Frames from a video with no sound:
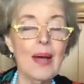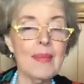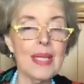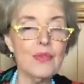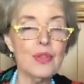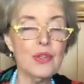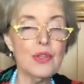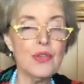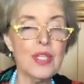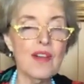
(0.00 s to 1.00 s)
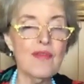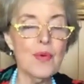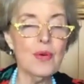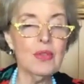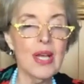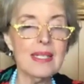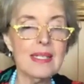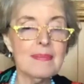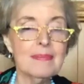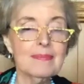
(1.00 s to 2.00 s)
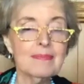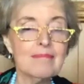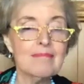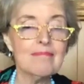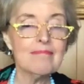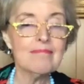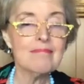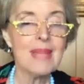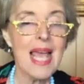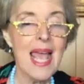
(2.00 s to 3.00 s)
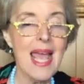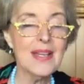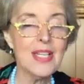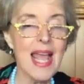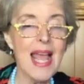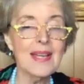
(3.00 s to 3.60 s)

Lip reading: introduce yourself more or less. And and